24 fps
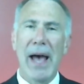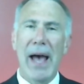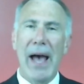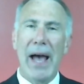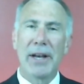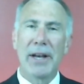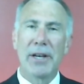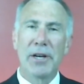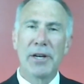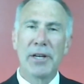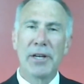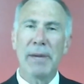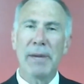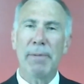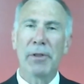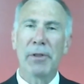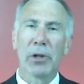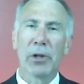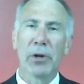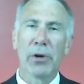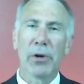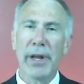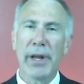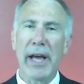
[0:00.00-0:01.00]
And to deepen the
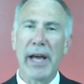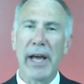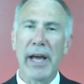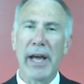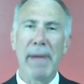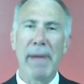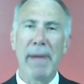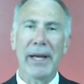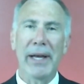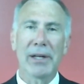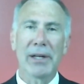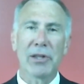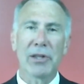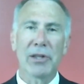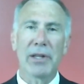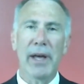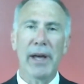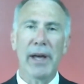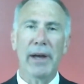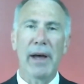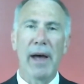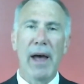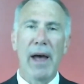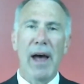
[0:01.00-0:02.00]
learning and make it
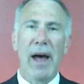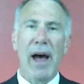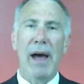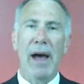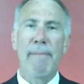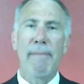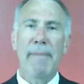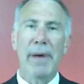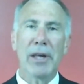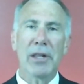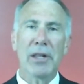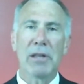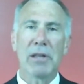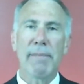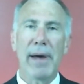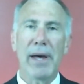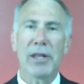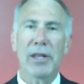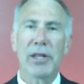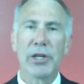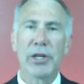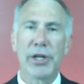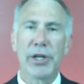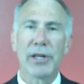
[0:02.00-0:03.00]
stick, I mix the
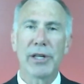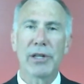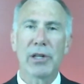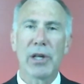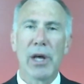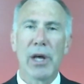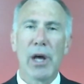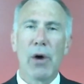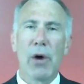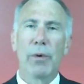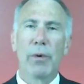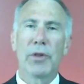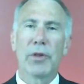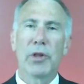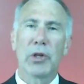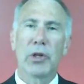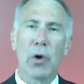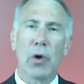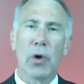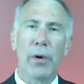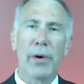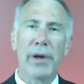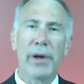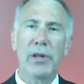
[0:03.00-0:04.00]
messages with
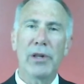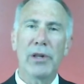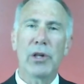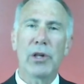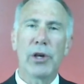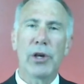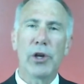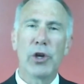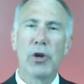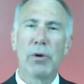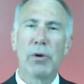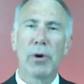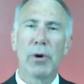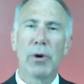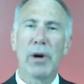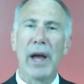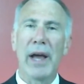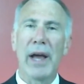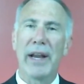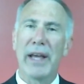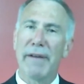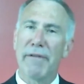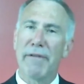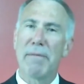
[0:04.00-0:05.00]
stories, humor,
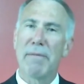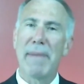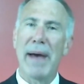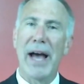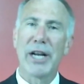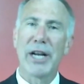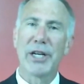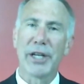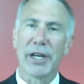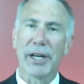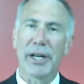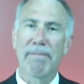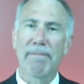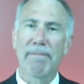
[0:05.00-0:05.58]
and even magic.